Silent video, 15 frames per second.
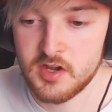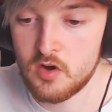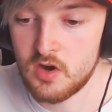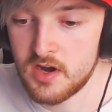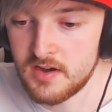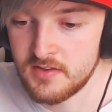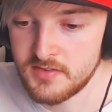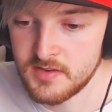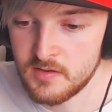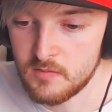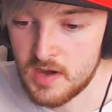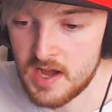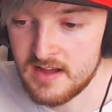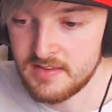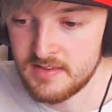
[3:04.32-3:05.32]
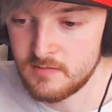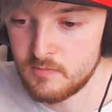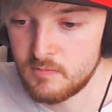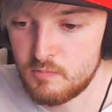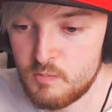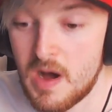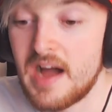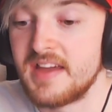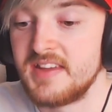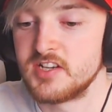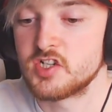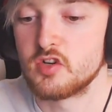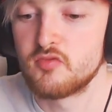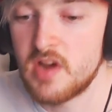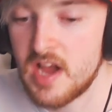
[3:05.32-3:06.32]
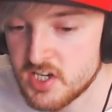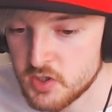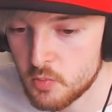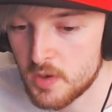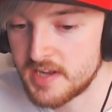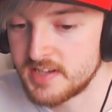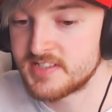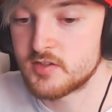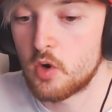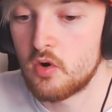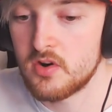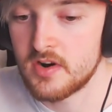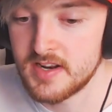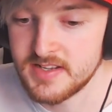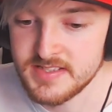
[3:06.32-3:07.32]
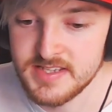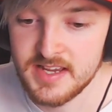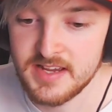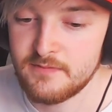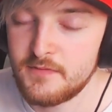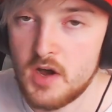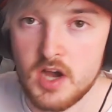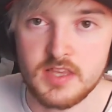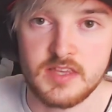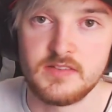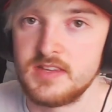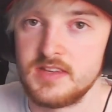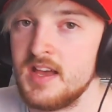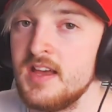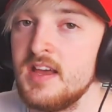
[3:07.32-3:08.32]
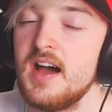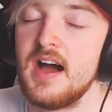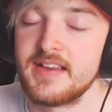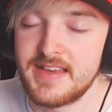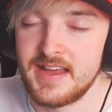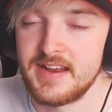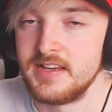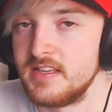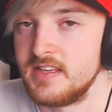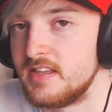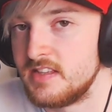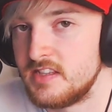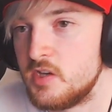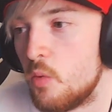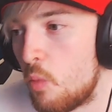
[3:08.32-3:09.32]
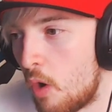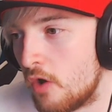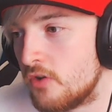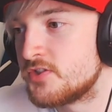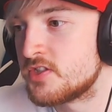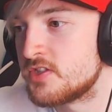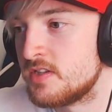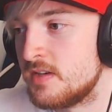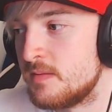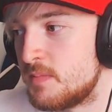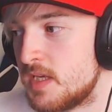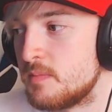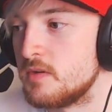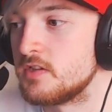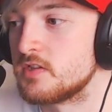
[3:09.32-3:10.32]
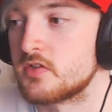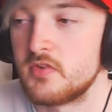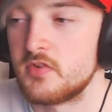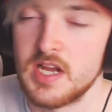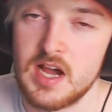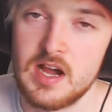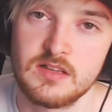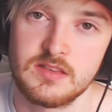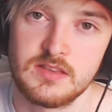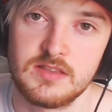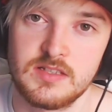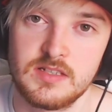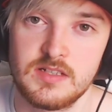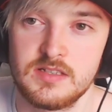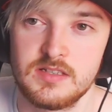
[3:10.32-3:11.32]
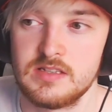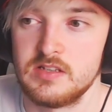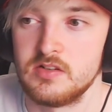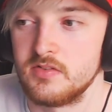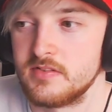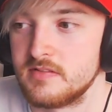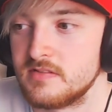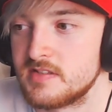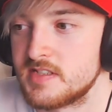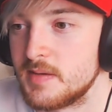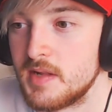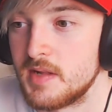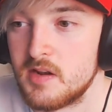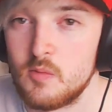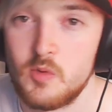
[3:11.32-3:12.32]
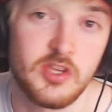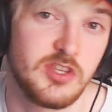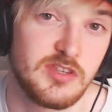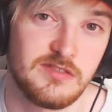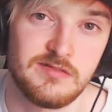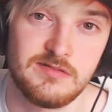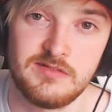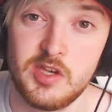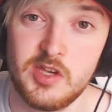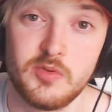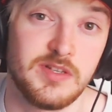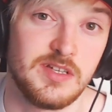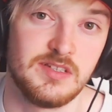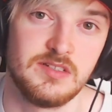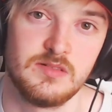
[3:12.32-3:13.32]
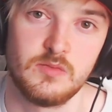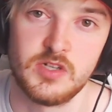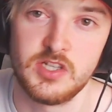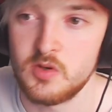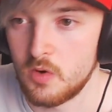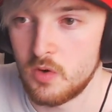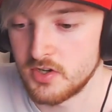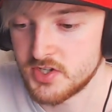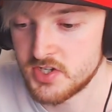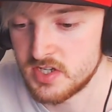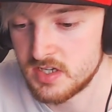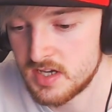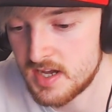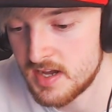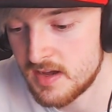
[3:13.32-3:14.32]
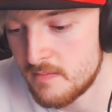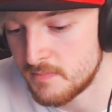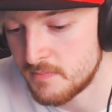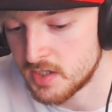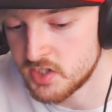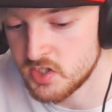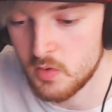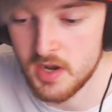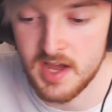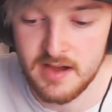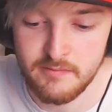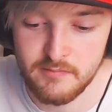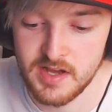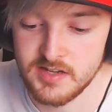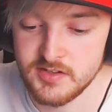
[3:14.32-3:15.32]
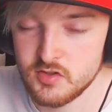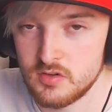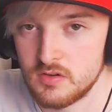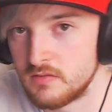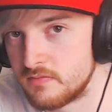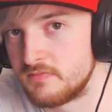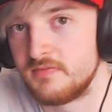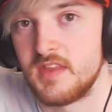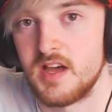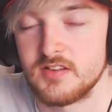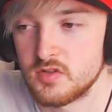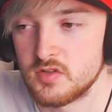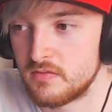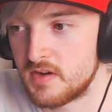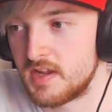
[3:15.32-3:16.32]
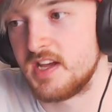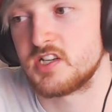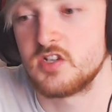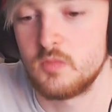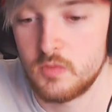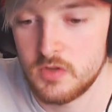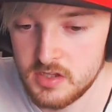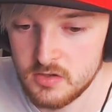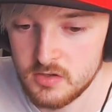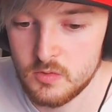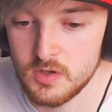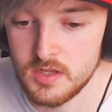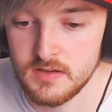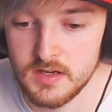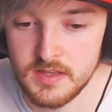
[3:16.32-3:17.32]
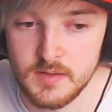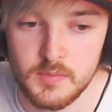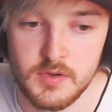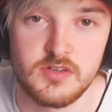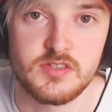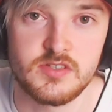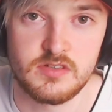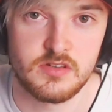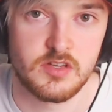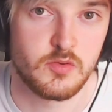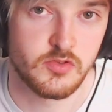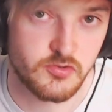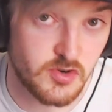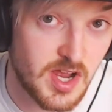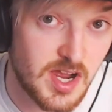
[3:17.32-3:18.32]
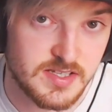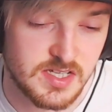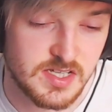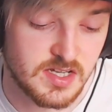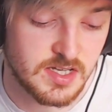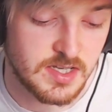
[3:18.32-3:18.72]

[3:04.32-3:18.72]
or my initial reaction when I saw it, and it's like, fuck, I get it, you want people to react, you know, similar to what you did when you watched it, because you want to have that sort of connection with you and the person who was reacting,